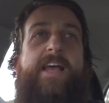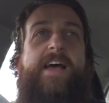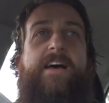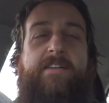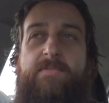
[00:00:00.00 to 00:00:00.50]

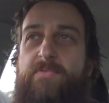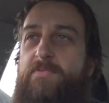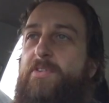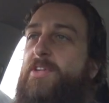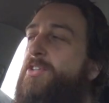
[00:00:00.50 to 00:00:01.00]
out
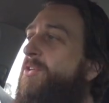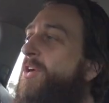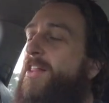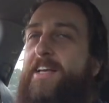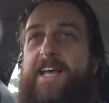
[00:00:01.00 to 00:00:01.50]
for the
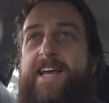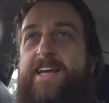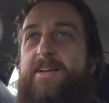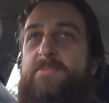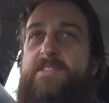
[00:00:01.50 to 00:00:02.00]
$2
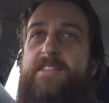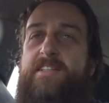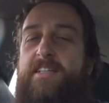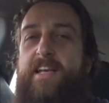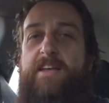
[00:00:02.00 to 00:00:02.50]
games.
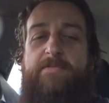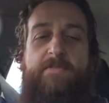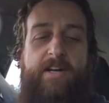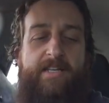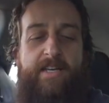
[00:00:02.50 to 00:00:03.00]
He had
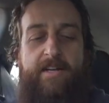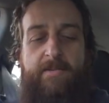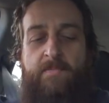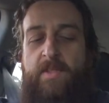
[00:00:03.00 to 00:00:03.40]
fucking,